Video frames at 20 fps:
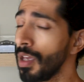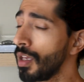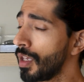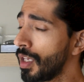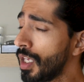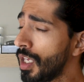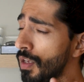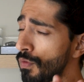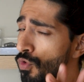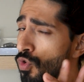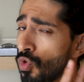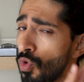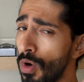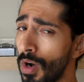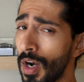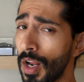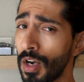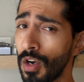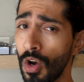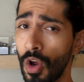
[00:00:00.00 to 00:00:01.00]
If you
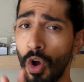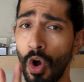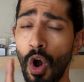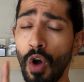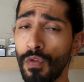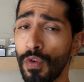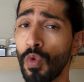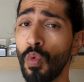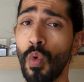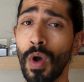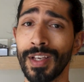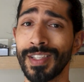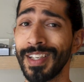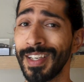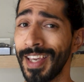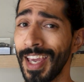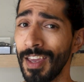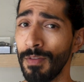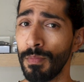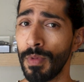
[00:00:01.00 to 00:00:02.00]
are an
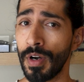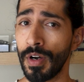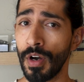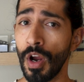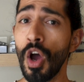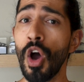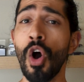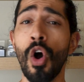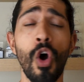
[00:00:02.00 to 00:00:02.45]
Overwatch gamer,